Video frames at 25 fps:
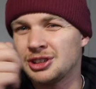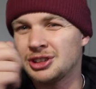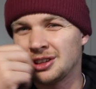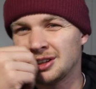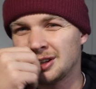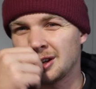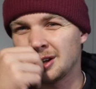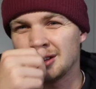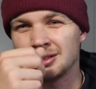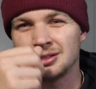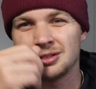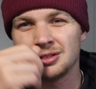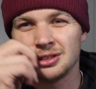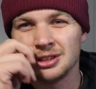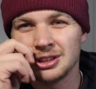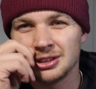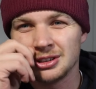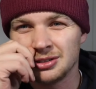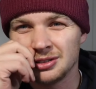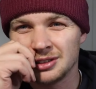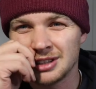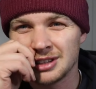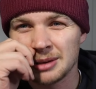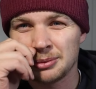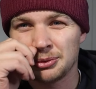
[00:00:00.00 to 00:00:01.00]
I'm not going to go
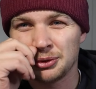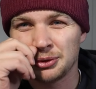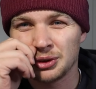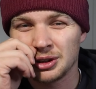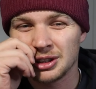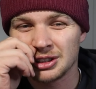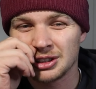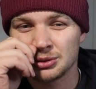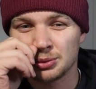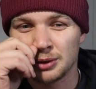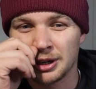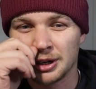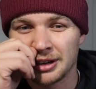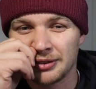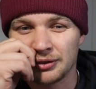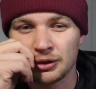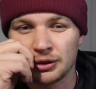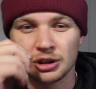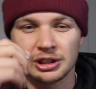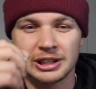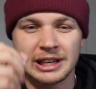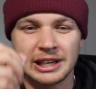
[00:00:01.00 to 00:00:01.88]
too into depth with this one.